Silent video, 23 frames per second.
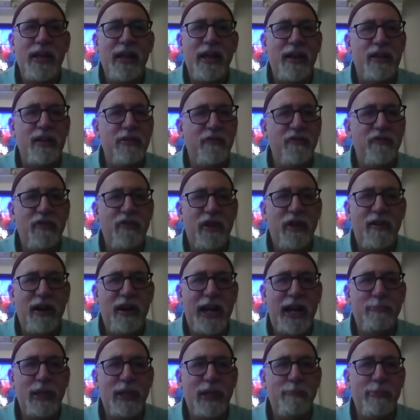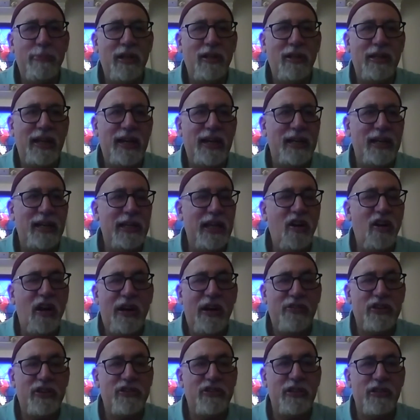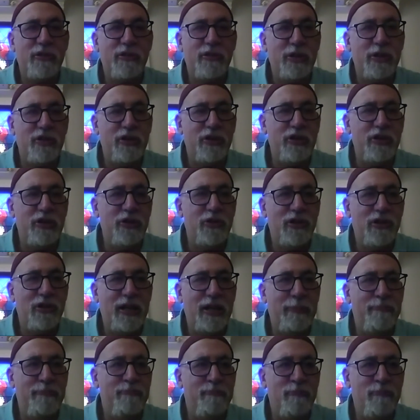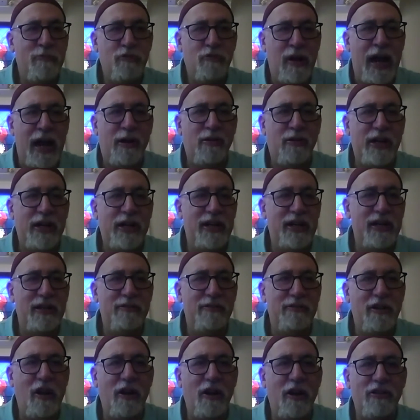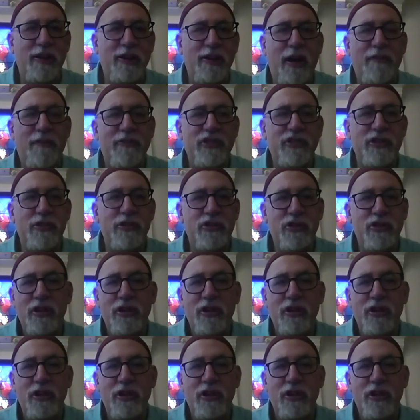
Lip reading: It's a very empty building, and the offices, which are usually crowded and ugly offices,